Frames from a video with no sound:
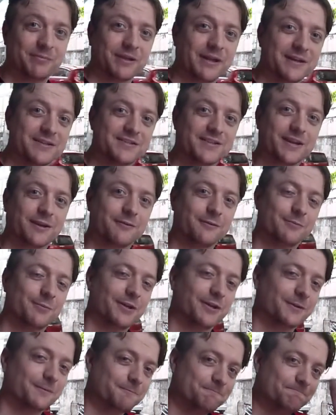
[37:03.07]
Thought Cycle
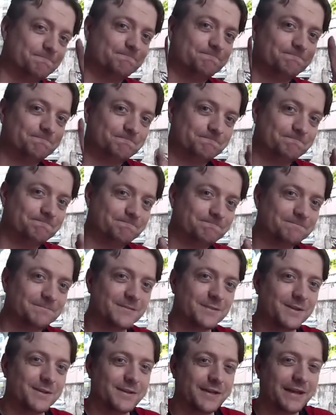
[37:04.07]
Club.
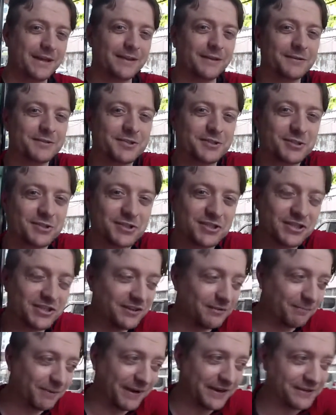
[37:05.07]
And let's see the
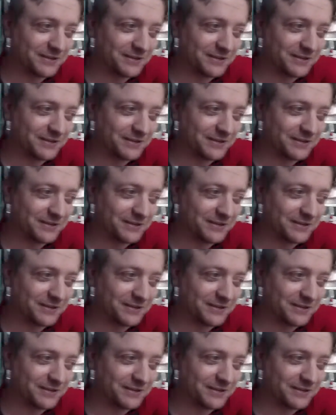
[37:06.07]
bike